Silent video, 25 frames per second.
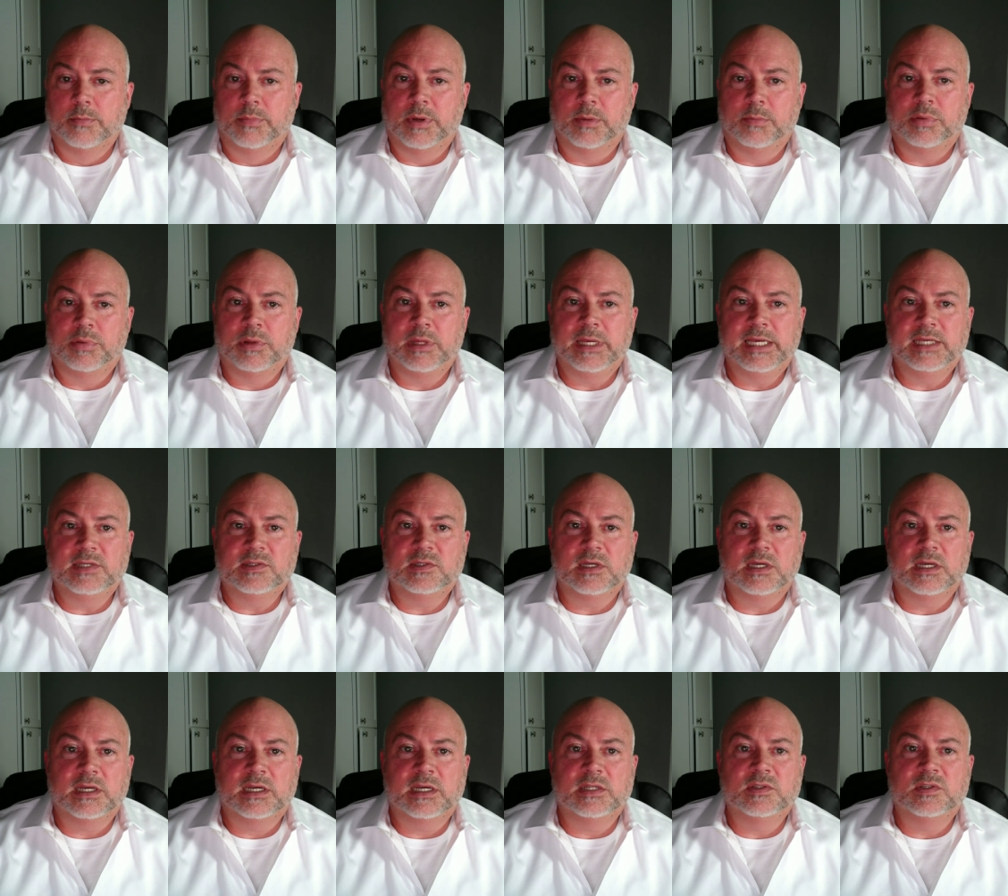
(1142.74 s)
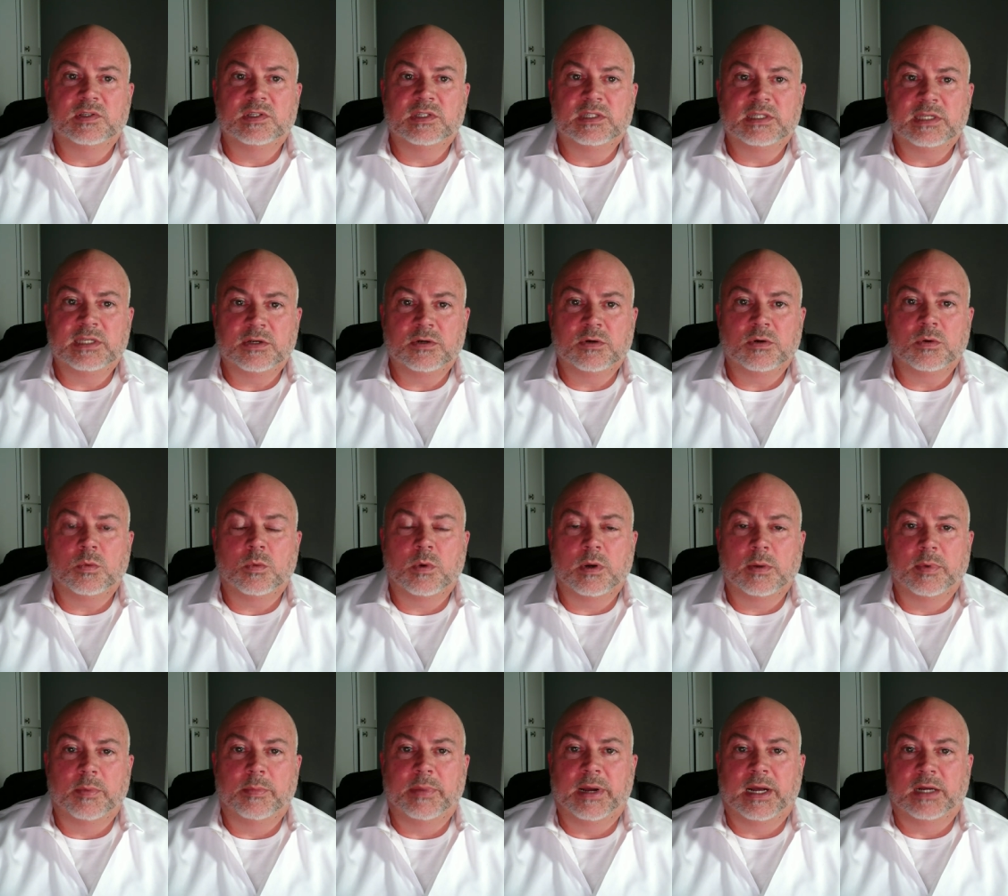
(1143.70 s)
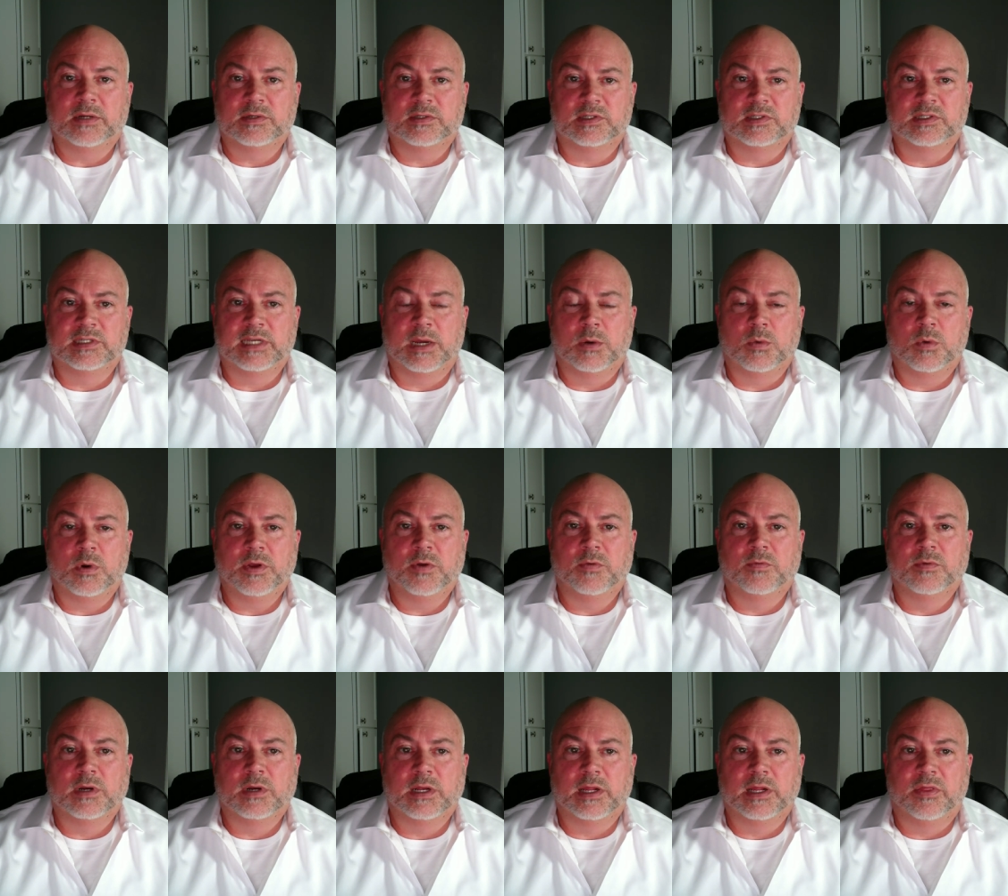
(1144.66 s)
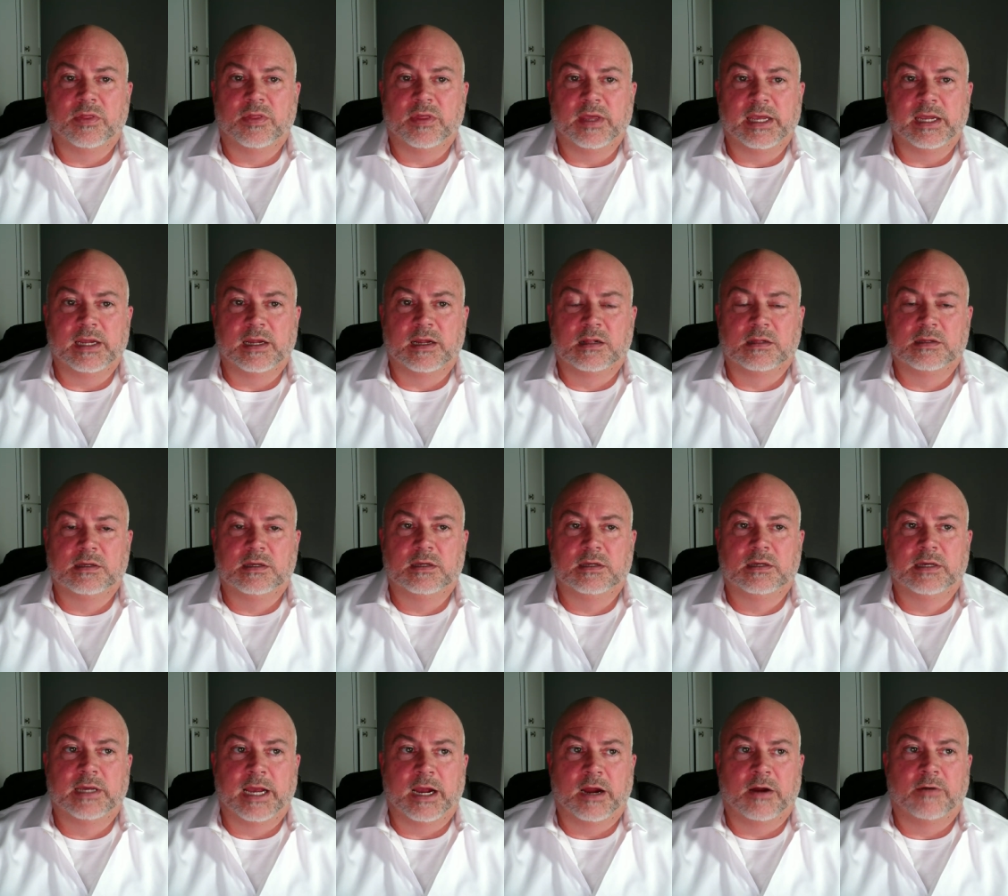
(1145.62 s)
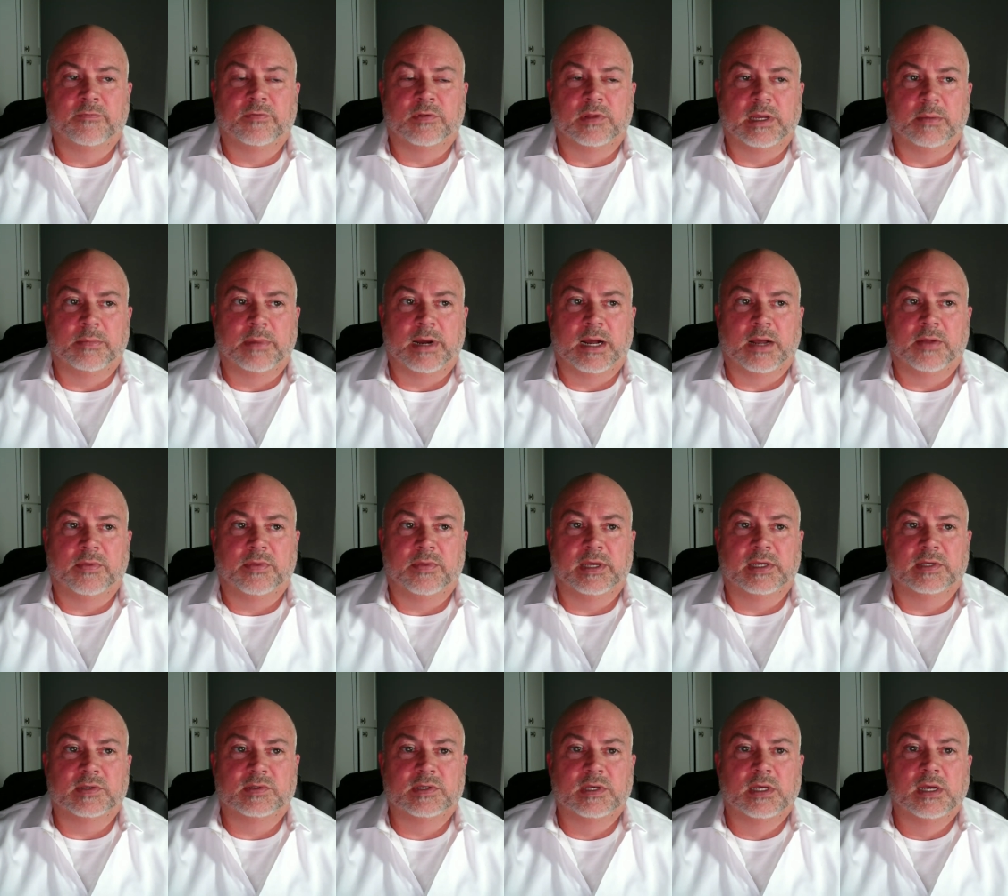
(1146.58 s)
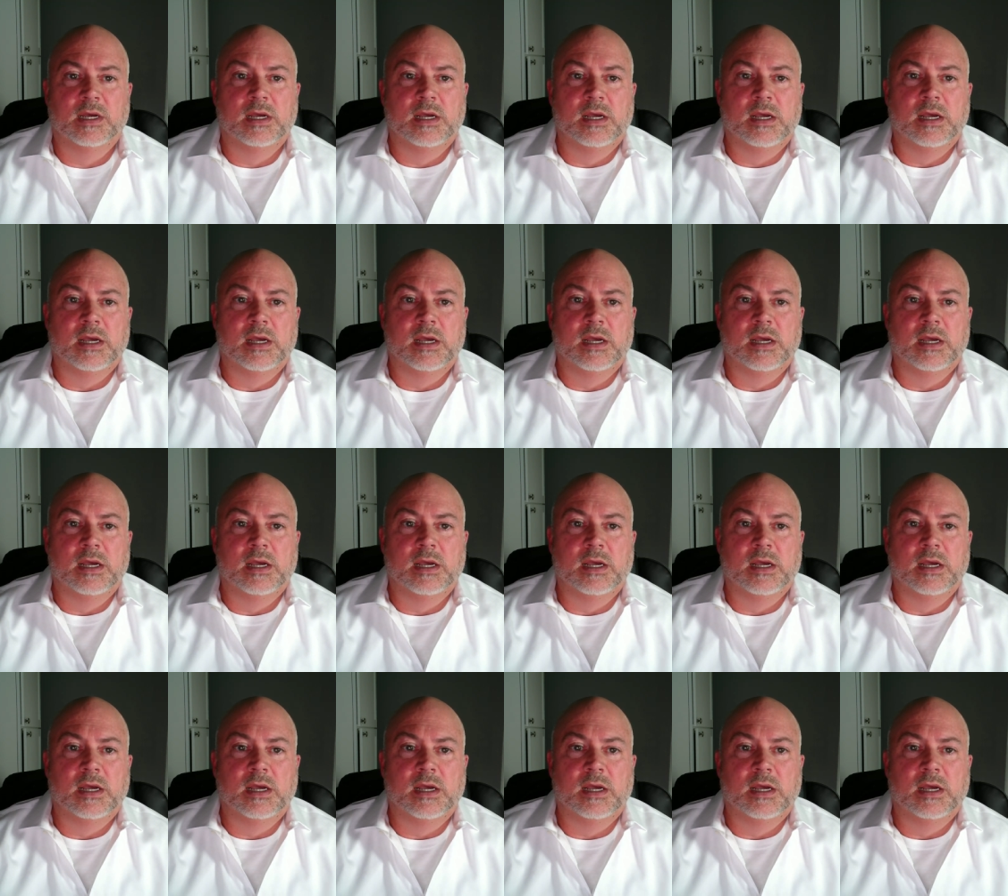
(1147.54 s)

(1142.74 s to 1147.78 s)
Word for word: But please consider what I'm about to say. I want you to really think carefully about this.